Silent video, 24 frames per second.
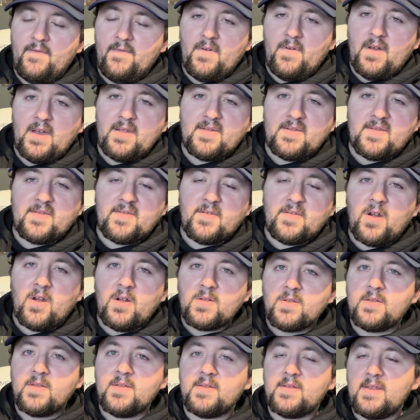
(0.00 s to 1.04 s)
I
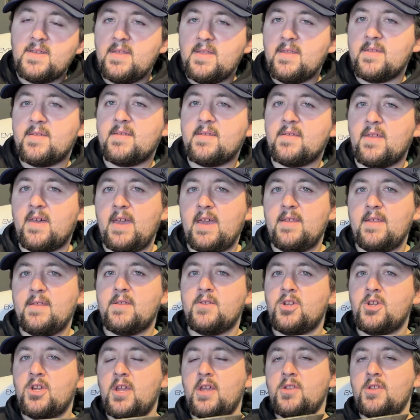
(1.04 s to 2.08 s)
start to see the slightest
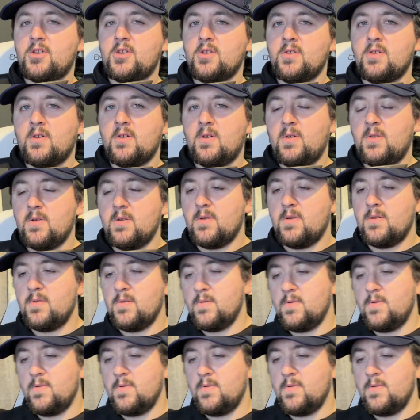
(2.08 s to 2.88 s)
change in color.